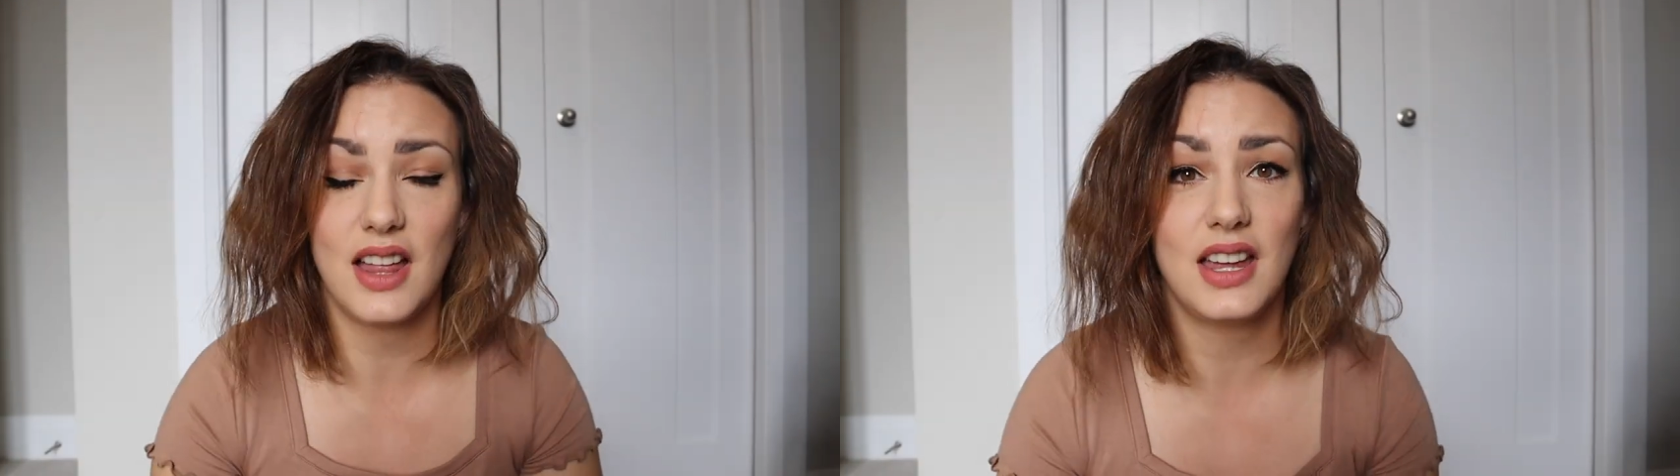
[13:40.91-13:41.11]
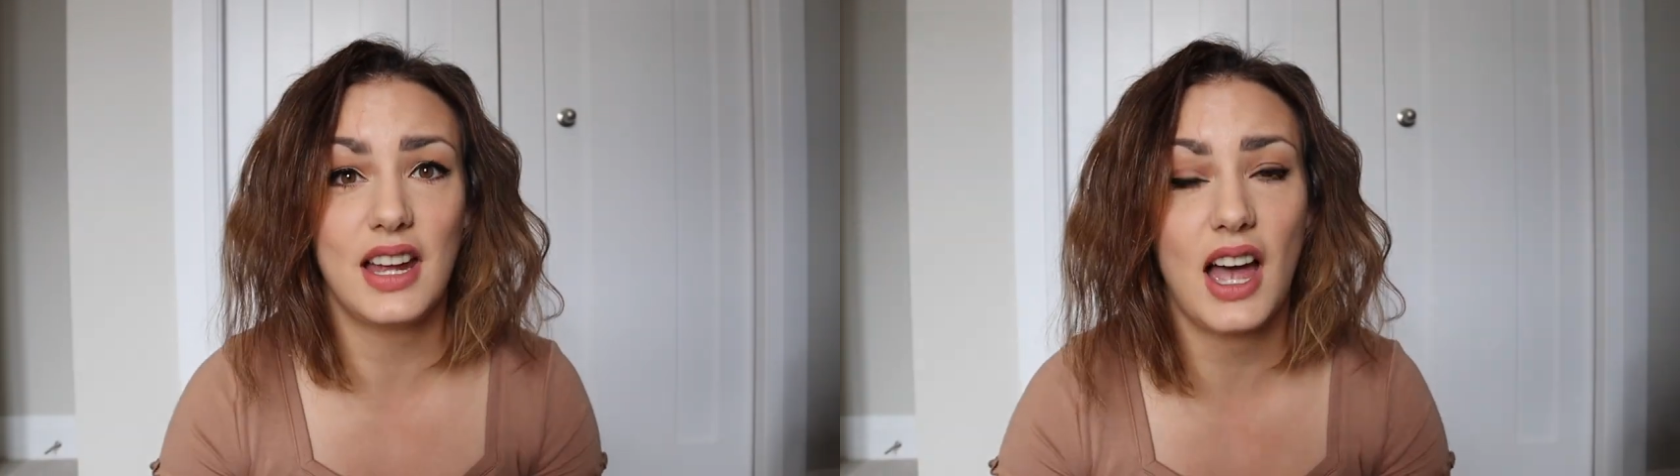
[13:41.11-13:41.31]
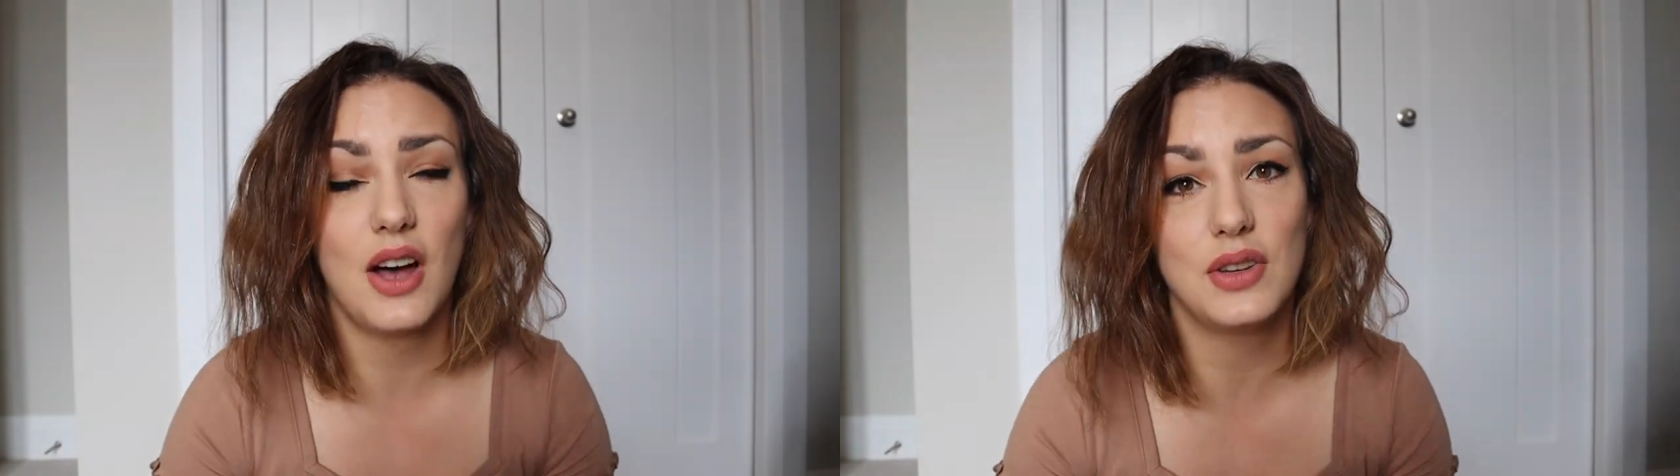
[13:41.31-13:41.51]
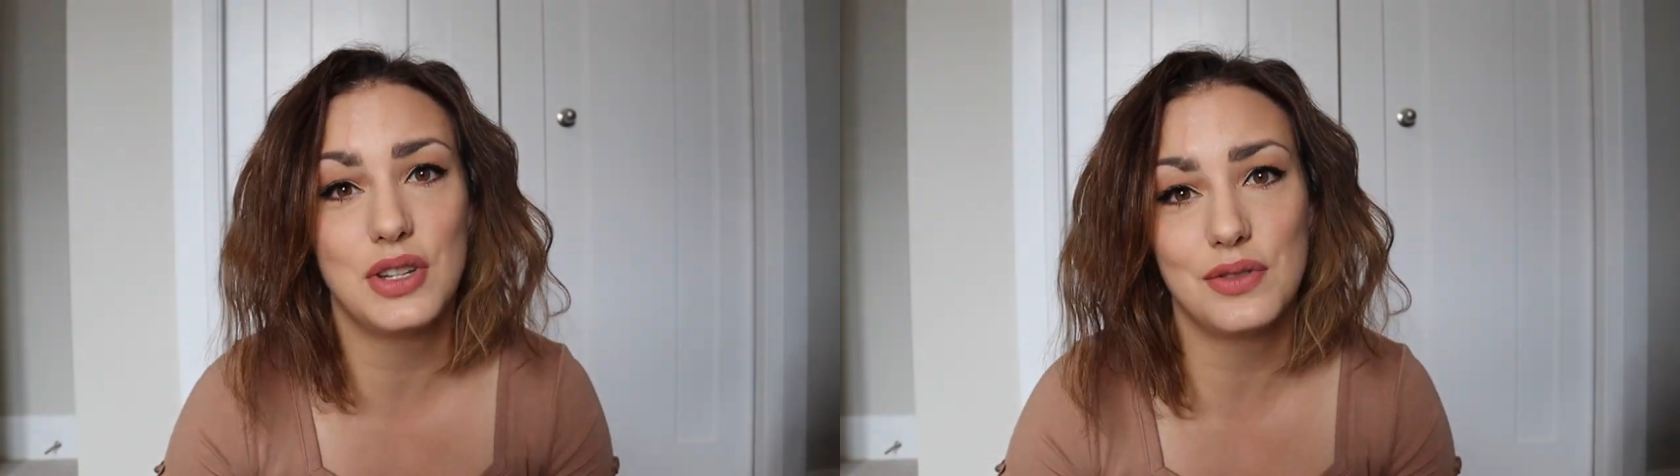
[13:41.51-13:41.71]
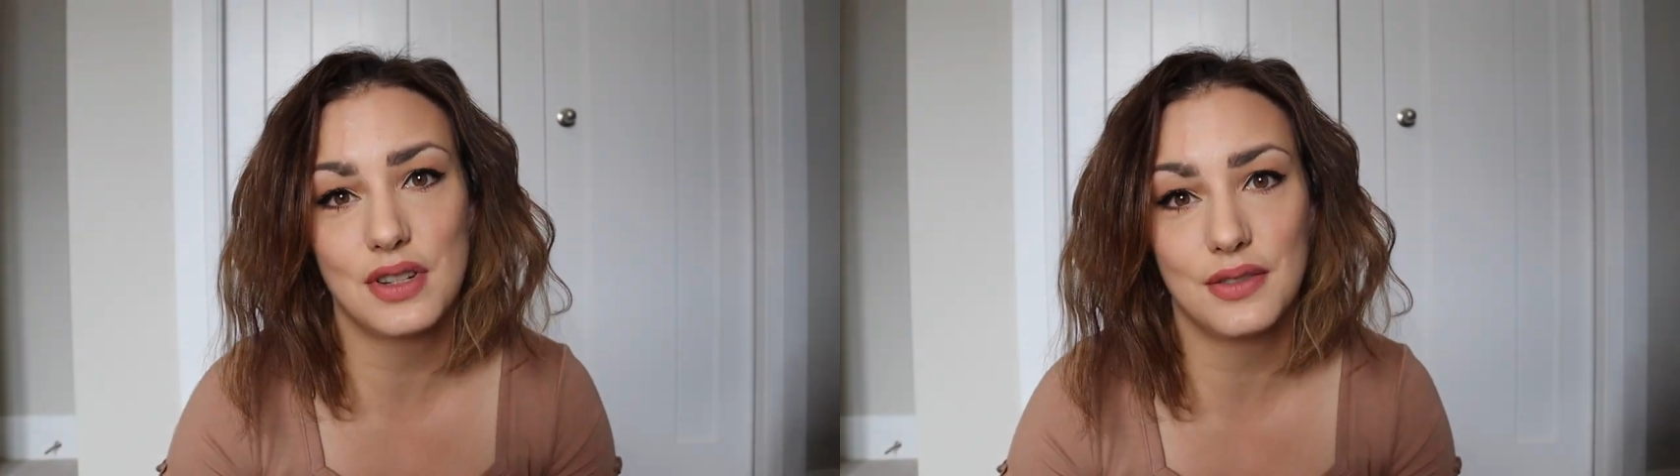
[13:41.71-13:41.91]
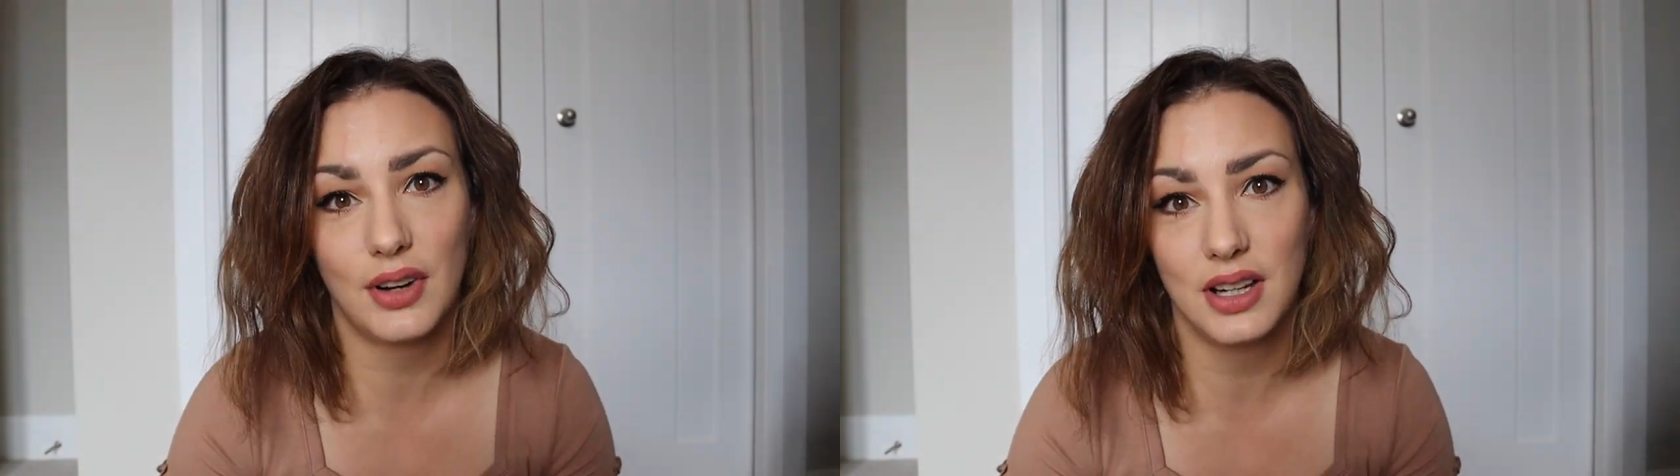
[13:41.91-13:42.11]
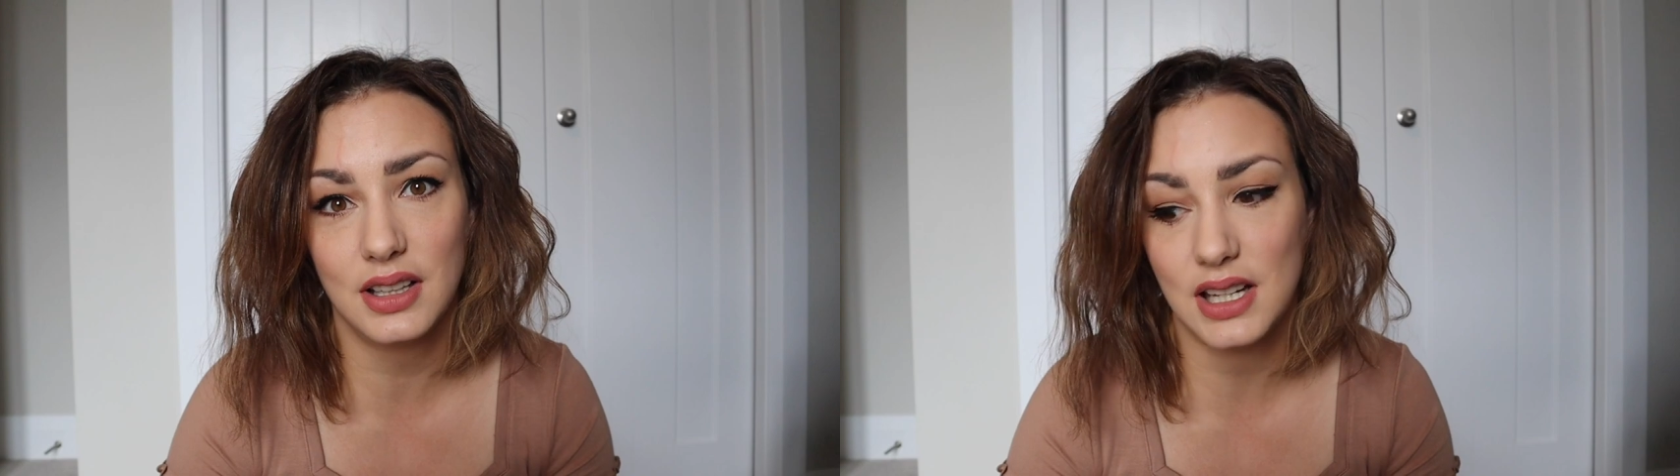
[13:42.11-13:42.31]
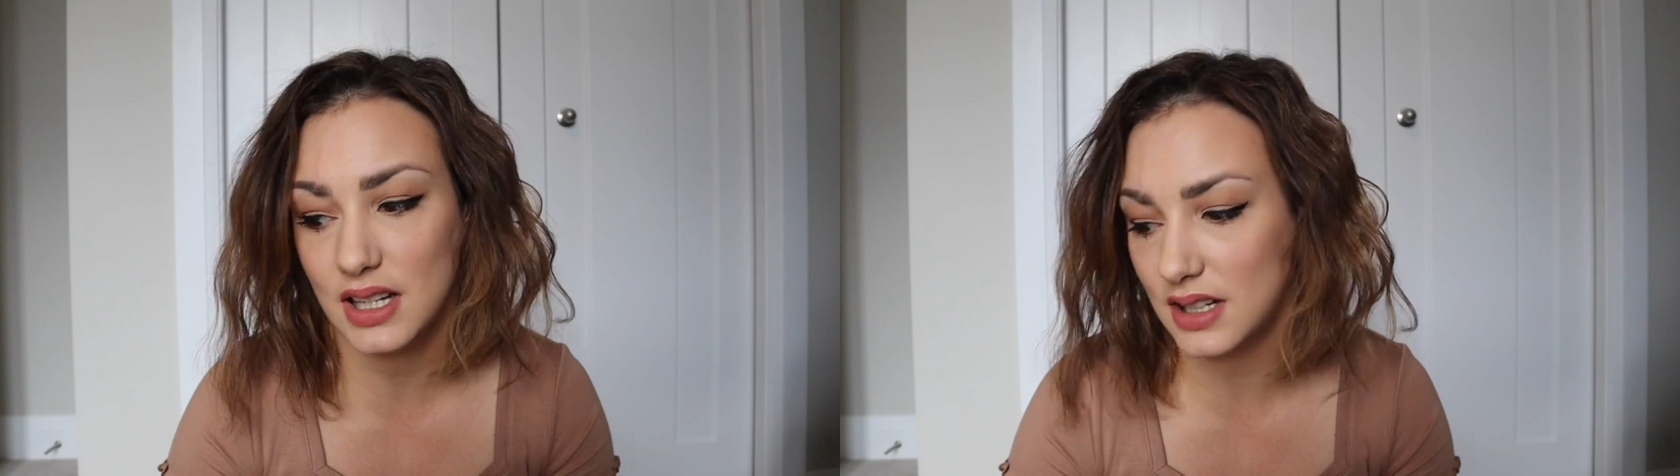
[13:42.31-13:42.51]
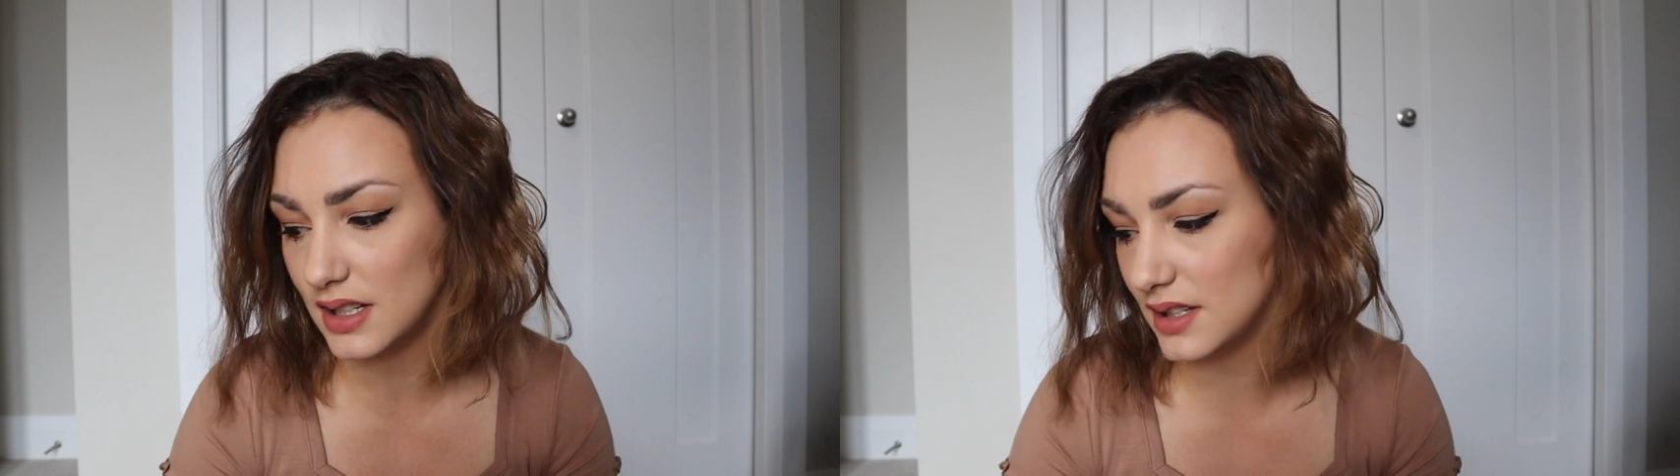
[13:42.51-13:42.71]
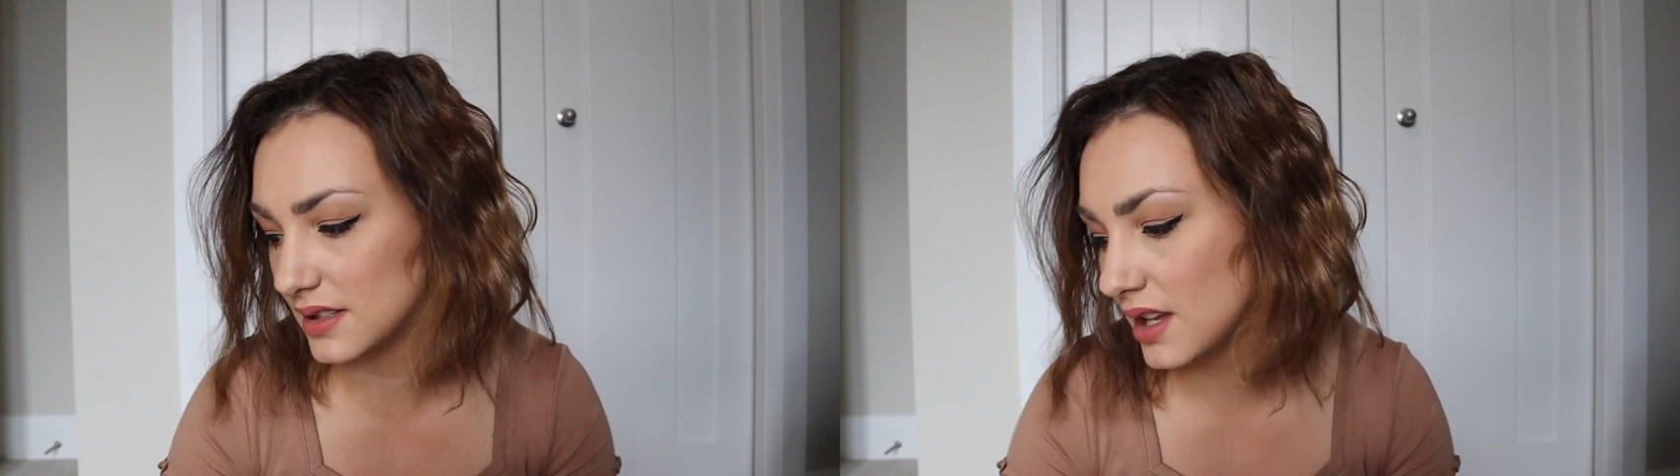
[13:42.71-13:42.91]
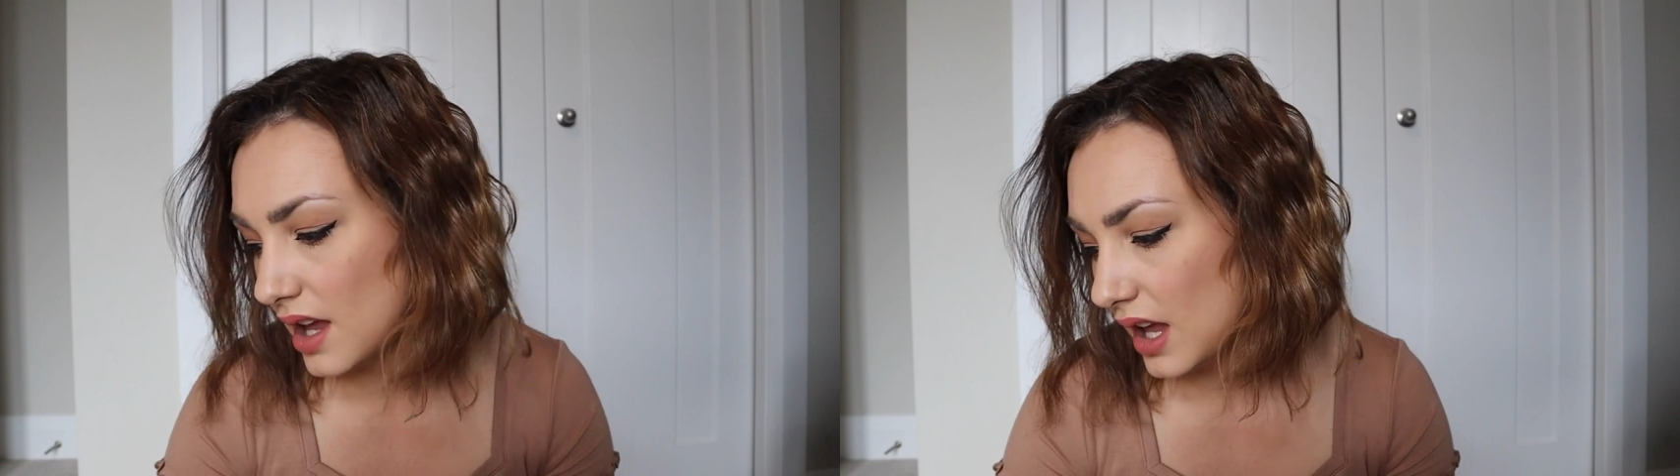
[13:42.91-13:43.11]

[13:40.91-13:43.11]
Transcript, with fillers: like how user friendly it is.